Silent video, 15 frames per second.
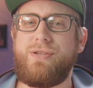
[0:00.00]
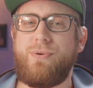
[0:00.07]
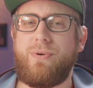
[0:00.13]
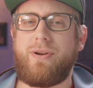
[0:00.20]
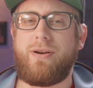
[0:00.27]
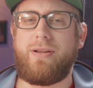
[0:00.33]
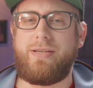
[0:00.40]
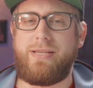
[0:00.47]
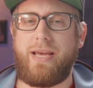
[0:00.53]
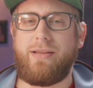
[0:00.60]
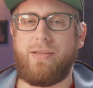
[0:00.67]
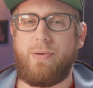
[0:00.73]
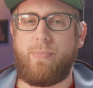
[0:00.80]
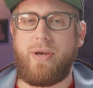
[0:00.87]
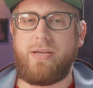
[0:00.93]
do it on a
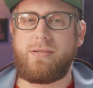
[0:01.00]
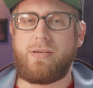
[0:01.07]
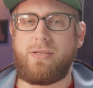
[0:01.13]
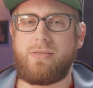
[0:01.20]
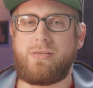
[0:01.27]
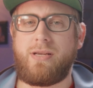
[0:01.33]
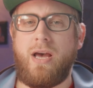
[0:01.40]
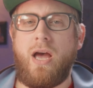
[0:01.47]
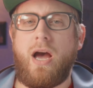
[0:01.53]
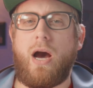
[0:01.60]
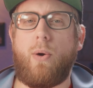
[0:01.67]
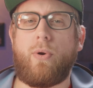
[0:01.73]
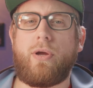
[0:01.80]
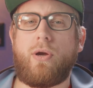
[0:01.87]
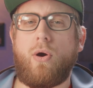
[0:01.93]
daily basis, I
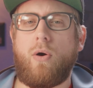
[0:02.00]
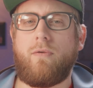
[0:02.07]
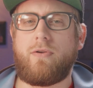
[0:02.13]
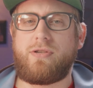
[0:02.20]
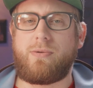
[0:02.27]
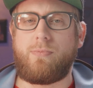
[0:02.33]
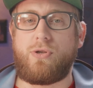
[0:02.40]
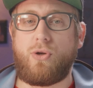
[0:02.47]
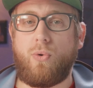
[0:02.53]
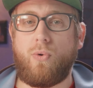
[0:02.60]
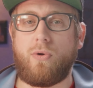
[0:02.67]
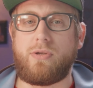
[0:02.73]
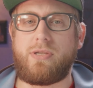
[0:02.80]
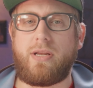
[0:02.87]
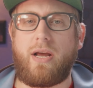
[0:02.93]
want to go over some
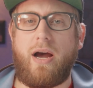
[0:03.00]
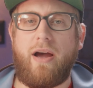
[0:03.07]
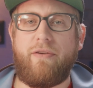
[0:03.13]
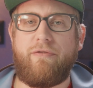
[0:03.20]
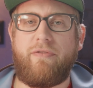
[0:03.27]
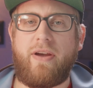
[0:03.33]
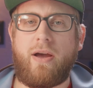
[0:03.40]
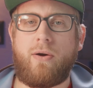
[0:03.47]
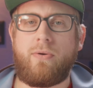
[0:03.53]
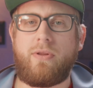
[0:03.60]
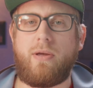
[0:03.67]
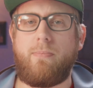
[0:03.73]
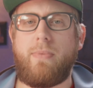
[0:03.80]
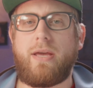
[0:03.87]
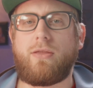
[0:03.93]
tools that I've found
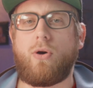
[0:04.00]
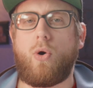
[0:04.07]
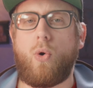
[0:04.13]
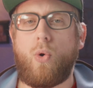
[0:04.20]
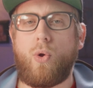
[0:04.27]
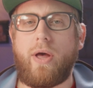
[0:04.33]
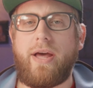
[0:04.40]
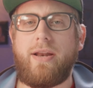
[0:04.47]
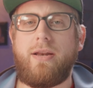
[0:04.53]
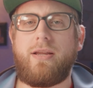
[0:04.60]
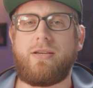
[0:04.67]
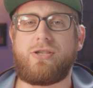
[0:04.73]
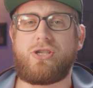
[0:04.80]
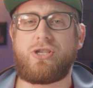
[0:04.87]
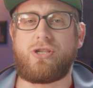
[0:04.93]
that make the whole
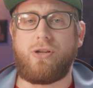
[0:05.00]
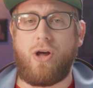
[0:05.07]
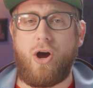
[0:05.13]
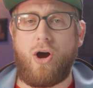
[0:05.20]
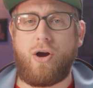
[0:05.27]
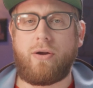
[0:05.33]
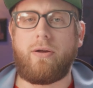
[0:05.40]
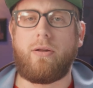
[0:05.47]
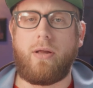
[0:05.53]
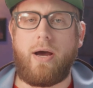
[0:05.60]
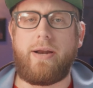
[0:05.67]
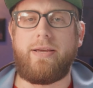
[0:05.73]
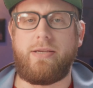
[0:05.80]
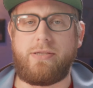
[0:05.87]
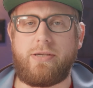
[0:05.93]
editing slog a
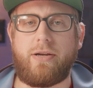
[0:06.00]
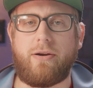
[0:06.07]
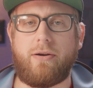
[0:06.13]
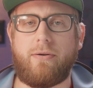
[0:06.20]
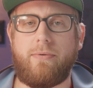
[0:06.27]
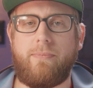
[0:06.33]
lot easier.